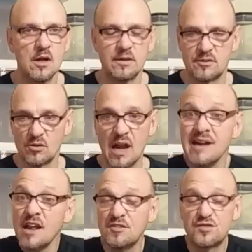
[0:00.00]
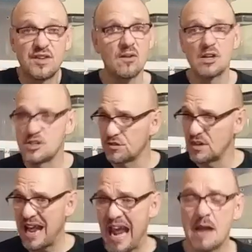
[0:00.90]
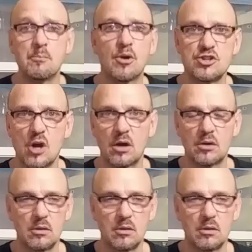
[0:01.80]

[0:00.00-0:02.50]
They're not necessarily just an ambush hunter.